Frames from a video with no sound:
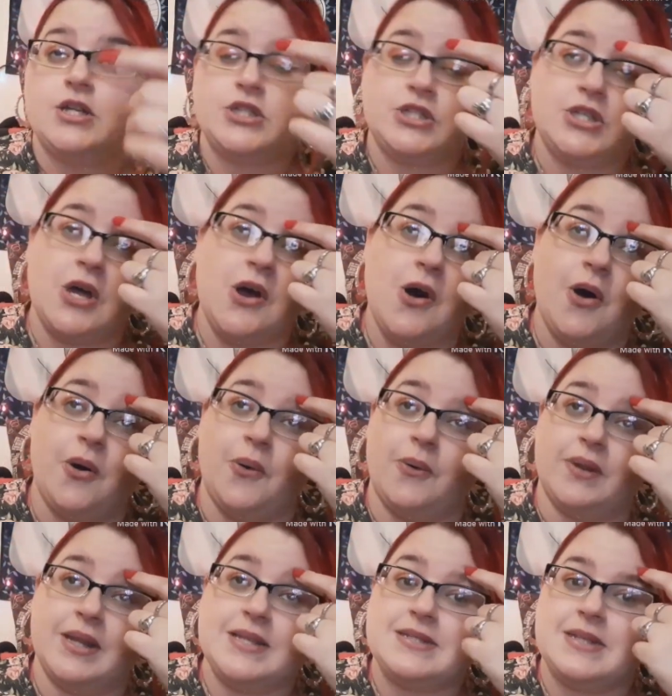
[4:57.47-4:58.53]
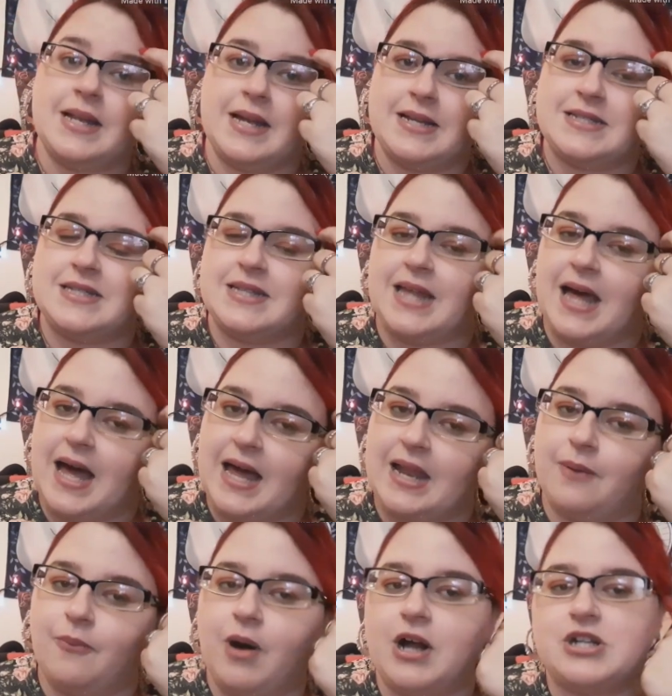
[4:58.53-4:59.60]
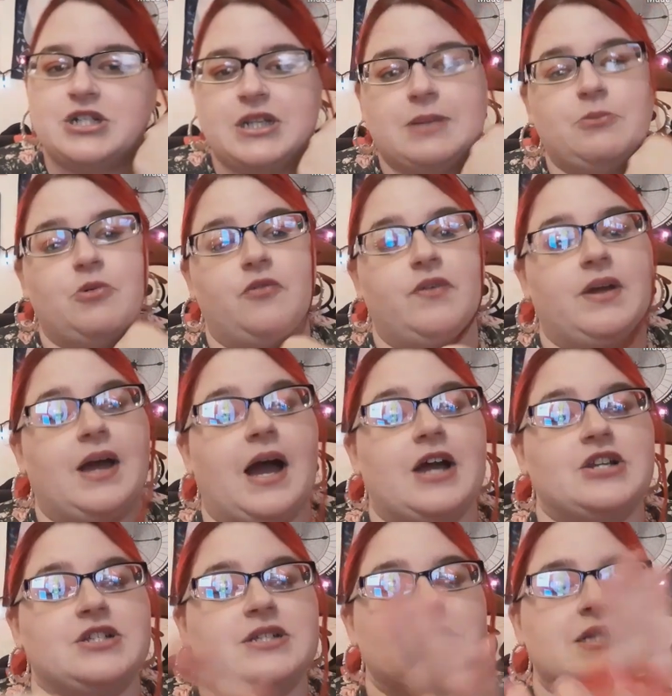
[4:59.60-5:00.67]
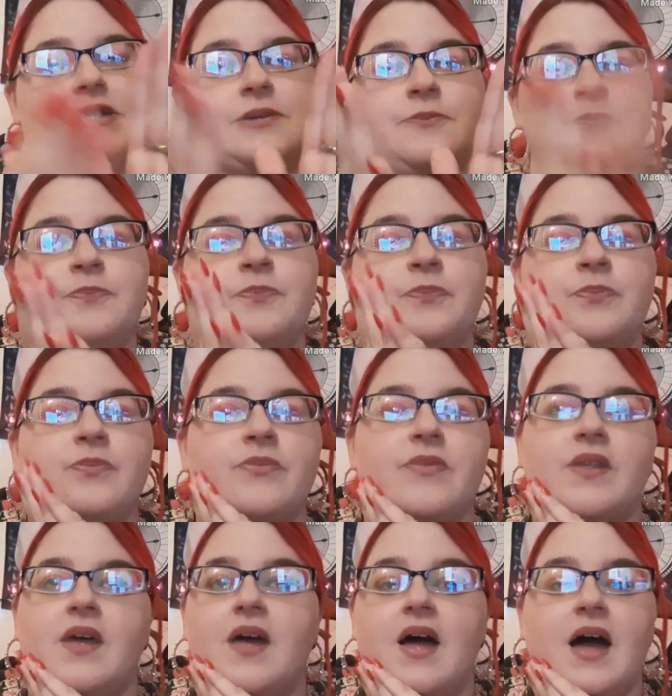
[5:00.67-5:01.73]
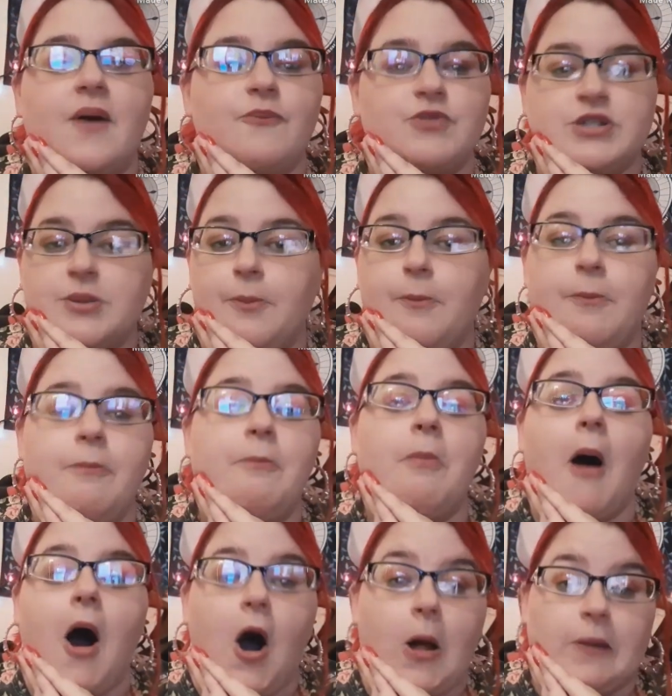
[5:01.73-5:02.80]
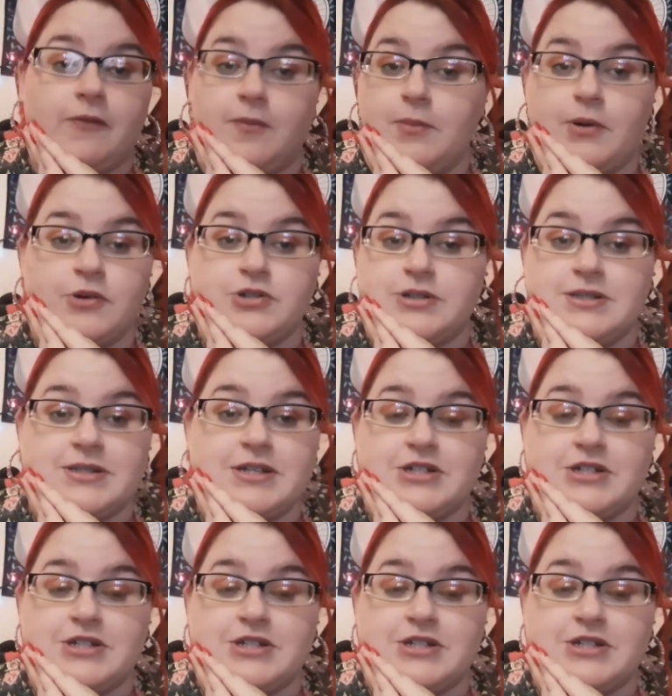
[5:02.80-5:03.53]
So listening to that and watching the movie, I just was a ball of emotions.